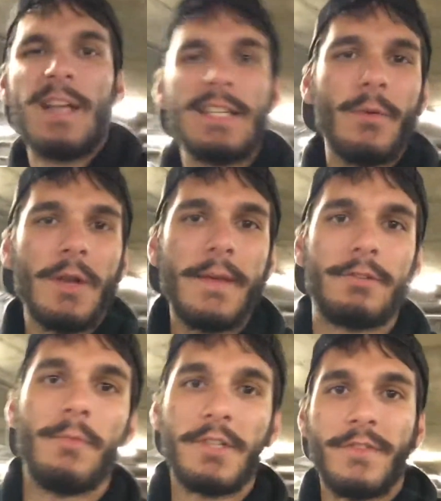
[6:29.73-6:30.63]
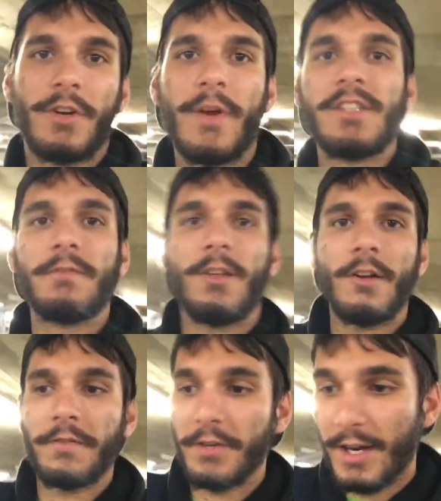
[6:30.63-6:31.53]
Didn't want to make too much of a crazy
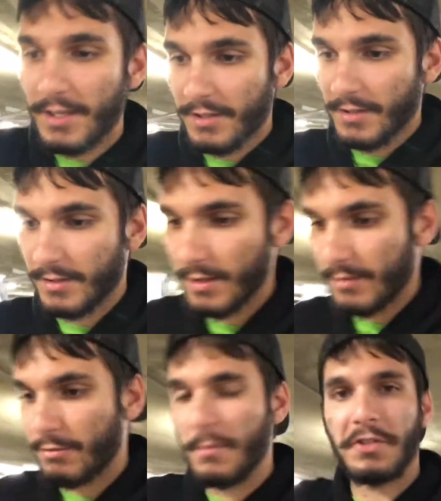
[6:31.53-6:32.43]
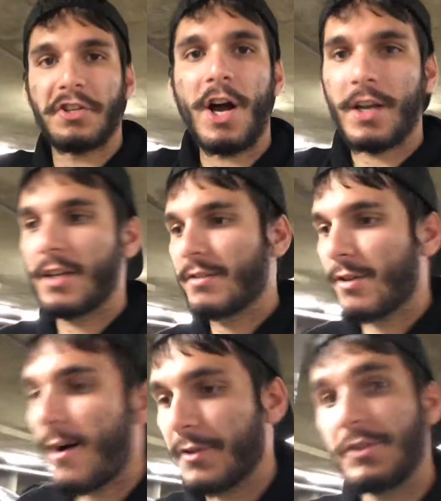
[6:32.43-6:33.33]
vlog for you guys because too much talking.
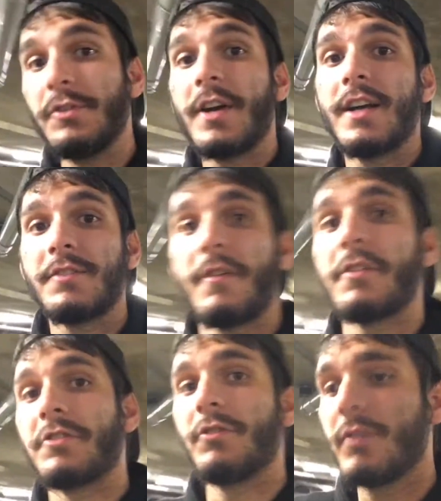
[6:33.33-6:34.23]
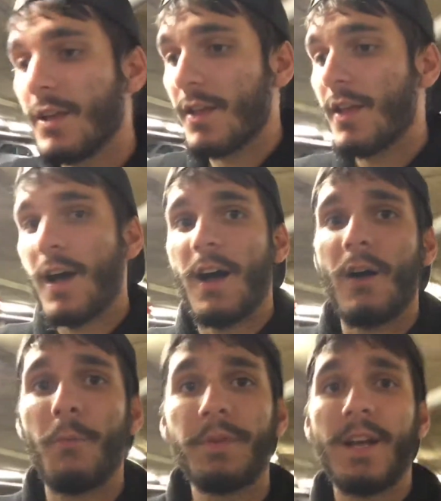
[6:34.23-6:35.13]
So I'll see you guys very soon.
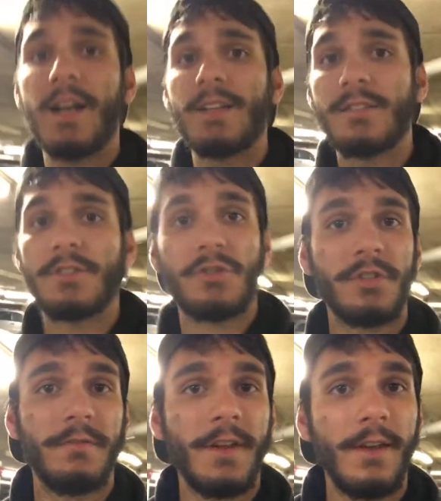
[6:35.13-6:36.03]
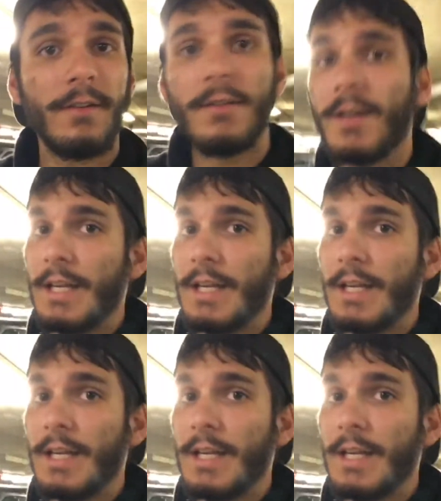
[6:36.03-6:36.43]
Hope you guys enjoy the video.